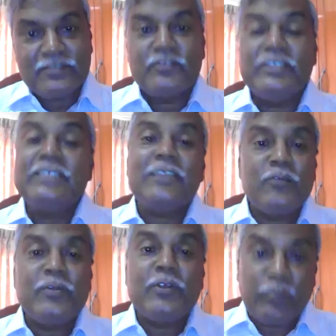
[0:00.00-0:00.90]
So this
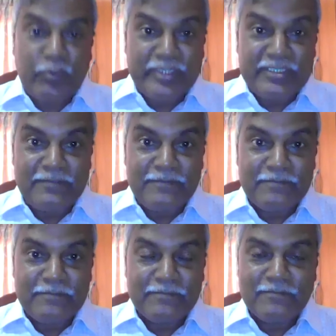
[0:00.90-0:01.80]
cannot be compromised.
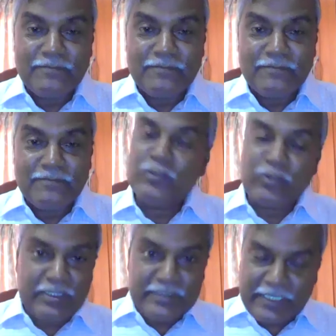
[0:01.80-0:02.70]
Yes.
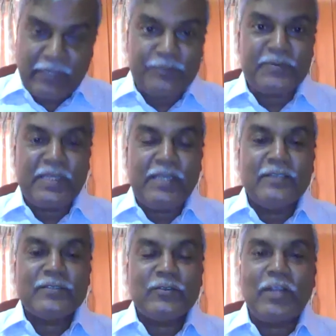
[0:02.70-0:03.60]
Okay, second one.
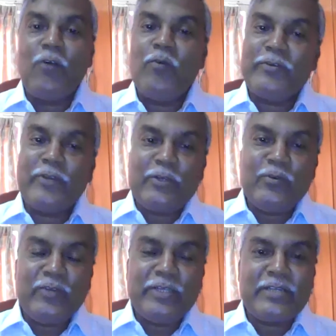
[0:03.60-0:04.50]
So now what we are
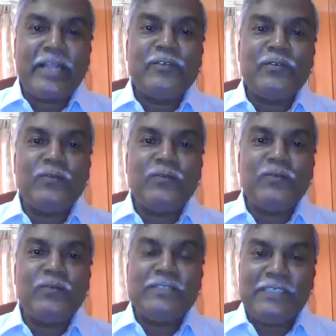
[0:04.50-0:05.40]
doing, we are trying to
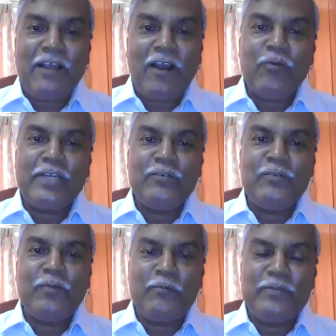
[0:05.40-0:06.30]
see how can we
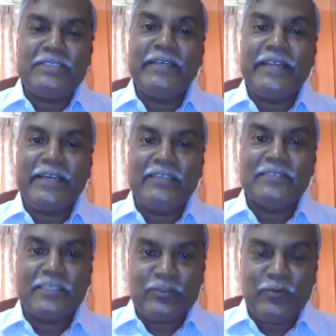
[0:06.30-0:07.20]
publish the data in
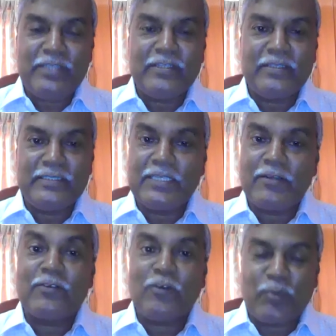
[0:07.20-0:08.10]
such a way that these are
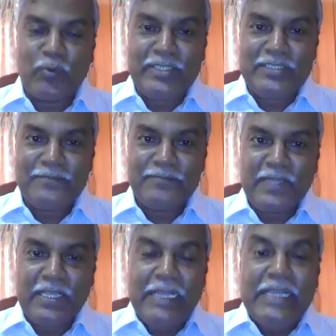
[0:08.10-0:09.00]
not compromised,
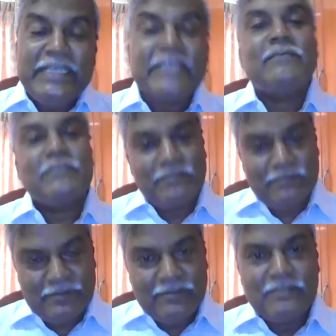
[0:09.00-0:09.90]
yet
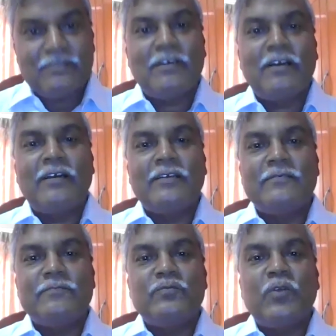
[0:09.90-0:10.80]

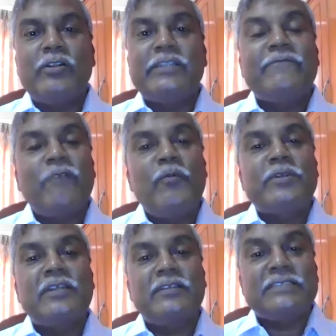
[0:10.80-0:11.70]
um, all the
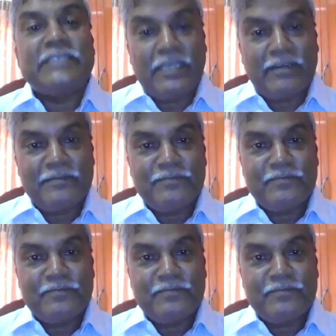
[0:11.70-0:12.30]
information is there.